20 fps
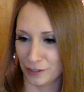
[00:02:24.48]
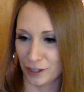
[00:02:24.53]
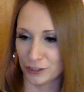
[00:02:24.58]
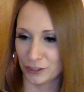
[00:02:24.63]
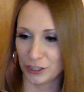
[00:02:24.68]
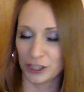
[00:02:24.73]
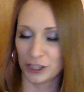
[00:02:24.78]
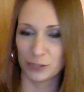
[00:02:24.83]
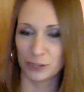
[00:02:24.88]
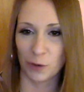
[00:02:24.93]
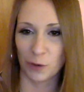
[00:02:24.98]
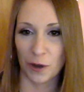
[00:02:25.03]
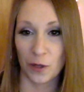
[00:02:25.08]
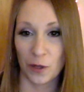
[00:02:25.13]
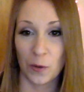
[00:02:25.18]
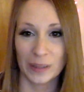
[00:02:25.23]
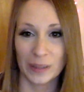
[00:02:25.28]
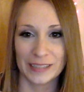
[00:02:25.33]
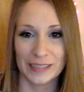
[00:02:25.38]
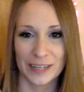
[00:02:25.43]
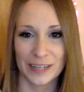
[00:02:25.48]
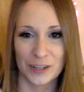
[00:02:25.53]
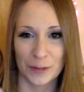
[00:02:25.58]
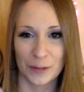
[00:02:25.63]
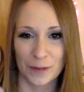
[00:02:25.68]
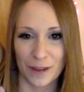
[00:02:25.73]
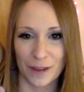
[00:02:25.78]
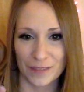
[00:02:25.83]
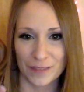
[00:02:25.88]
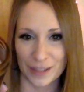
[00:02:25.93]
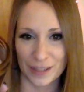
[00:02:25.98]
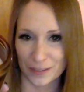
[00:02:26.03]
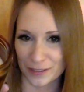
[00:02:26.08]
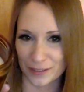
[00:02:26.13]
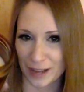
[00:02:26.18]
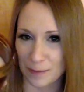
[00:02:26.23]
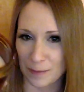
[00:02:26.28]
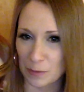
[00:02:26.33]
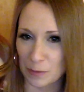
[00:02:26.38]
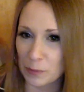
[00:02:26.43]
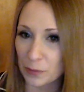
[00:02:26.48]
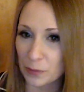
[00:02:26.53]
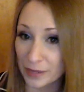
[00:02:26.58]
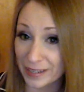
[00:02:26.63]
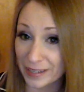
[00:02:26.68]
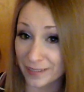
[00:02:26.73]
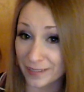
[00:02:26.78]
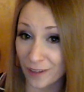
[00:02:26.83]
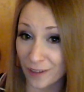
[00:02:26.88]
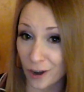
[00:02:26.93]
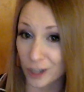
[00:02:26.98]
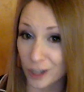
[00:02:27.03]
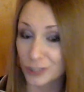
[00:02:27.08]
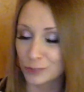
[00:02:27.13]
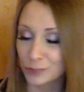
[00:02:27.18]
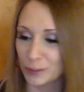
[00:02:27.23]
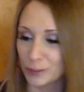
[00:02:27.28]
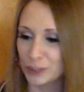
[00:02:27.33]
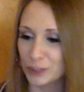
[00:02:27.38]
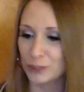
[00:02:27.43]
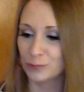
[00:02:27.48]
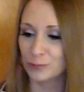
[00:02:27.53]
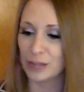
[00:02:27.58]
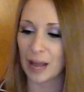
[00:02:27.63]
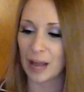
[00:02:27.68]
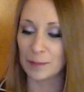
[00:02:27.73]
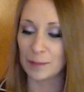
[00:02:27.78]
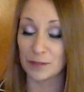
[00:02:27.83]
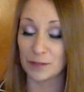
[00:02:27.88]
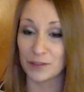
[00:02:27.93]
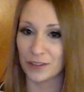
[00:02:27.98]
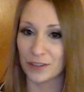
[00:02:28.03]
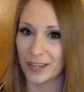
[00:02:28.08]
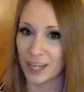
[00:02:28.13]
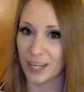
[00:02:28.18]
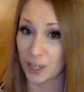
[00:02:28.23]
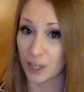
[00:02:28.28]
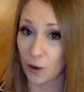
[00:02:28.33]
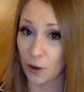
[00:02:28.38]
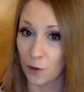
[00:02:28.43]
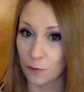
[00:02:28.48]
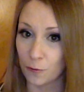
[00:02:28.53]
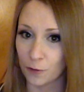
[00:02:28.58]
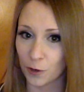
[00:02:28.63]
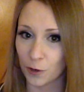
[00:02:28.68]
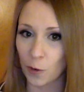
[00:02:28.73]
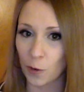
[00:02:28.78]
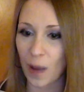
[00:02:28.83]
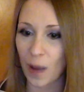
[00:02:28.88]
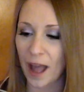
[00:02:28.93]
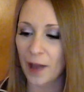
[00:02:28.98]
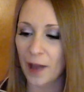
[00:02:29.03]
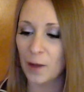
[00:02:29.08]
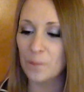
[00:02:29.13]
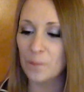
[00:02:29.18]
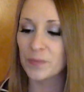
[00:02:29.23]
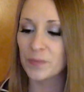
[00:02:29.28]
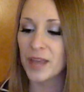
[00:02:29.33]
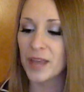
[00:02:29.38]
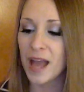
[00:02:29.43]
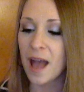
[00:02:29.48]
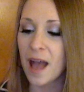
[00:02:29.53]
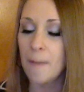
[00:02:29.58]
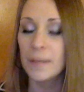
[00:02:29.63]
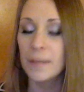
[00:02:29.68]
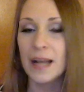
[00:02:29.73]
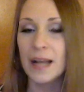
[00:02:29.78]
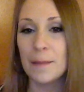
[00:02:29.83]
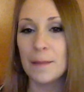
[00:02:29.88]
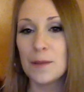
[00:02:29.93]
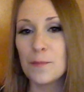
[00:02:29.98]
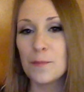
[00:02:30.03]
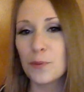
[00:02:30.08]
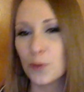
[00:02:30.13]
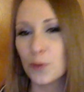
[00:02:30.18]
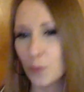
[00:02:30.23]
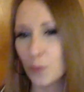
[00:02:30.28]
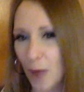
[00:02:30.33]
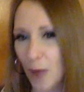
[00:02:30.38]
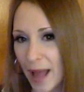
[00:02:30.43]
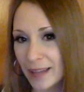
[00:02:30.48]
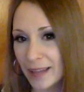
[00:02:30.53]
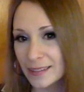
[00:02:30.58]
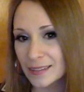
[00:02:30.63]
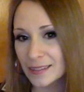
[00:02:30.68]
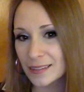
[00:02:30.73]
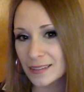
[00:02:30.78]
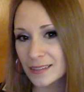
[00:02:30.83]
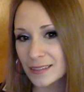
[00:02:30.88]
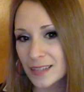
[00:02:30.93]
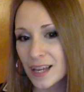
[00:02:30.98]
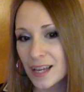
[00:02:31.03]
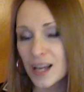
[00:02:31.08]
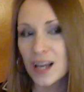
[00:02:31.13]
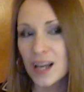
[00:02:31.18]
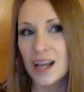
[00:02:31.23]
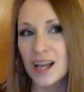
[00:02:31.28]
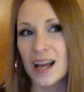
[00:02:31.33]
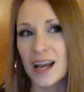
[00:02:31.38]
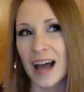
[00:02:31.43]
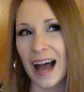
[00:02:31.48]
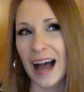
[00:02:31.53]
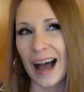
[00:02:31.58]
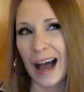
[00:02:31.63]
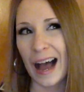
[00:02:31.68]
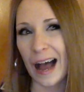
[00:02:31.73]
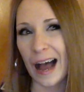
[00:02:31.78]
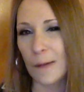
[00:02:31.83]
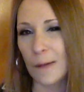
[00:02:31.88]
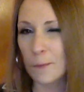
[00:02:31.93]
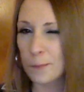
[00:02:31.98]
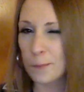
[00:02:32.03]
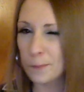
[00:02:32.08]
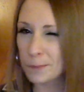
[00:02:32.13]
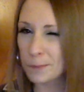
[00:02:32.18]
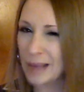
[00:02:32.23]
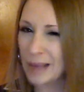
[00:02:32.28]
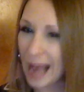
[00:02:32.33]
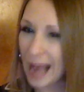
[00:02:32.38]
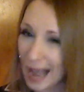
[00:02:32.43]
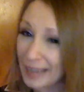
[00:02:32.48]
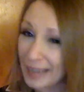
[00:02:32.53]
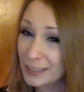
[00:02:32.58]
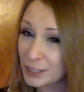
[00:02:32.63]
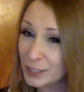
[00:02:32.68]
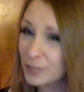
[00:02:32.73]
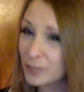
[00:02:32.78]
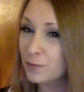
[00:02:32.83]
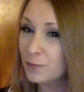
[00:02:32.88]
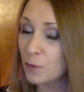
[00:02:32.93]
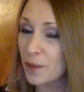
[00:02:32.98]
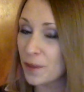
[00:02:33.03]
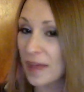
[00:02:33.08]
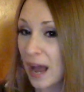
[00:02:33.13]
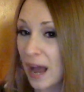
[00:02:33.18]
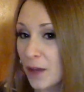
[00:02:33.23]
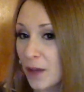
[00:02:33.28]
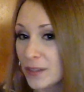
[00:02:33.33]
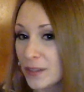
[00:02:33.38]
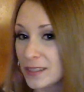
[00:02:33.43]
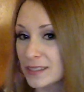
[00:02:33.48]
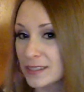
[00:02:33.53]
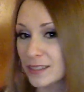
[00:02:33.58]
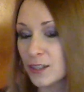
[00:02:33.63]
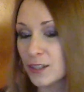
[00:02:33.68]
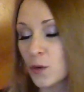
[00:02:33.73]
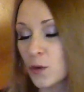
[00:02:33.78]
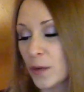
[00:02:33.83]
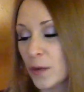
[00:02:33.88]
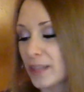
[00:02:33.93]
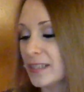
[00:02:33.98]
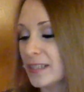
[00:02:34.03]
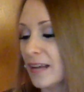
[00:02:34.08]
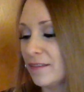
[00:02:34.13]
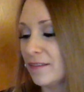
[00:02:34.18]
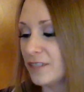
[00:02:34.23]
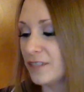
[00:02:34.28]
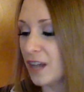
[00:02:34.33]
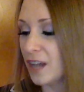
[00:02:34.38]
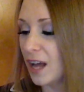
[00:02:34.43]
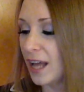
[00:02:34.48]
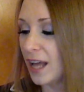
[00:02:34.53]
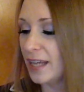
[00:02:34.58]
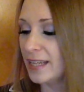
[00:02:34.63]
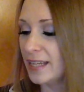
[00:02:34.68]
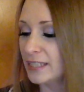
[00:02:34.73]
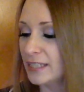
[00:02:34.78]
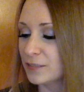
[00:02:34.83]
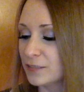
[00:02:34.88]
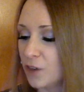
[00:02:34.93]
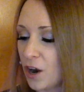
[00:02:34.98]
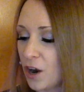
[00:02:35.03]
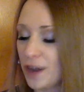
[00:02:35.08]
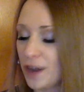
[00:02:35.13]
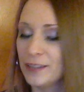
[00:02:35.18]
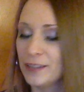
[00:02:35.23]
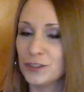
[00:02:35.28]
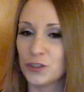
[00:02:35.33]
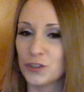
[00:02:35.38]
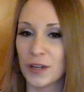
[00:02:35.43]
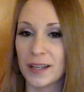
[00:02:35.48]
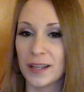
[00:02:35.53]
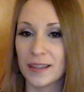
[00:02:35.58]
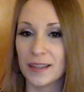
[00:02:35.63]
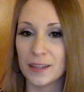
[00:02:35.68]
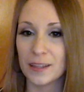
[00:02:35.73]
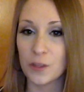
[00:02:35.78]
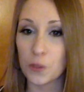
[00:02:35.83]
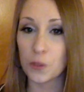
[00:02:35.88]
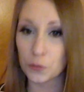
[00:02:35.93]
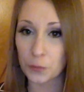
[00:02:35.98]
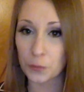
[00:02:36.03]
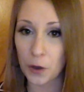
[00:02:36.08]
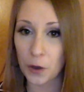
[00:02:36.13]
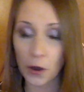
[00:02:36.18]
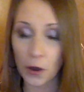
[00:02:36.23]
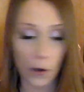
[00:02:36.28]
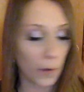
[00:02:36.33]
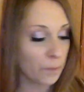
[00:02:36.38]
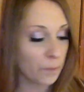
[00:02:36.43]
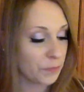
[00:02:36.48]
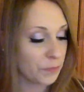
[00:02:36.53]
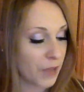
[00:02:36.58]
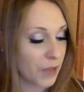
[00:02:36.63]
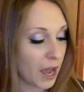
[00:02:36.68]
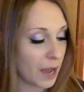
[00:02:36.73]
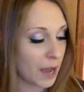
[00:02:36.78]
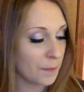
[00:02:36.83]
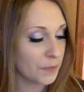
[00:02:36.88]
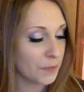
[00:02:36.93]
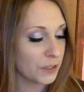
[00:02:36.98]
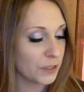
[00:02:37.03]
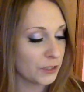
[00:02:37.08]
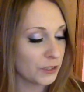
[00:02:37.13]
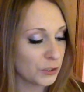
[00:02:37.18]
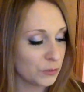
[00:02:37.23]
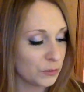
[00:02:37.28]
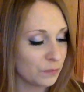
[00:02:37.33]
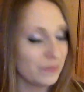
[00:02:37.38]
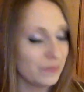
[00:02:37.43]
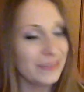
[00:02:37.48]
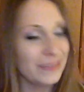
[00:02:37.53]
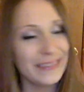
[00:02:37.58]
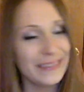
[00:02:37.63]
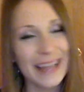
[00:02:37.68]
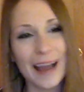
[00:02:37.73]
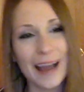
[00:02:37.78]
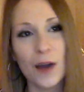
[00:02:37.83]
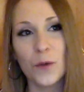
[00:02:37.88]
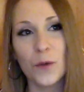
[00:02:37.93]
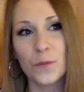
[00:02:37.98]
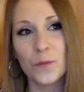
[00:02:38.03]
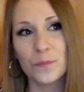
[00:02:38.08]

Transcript: as one of the ones I trimmed off the other day, but pretty large mushroom tops if you let it go for a while. But I'm impressed kind of with how these single wicks have done as far as strength and throw. Um, this Now,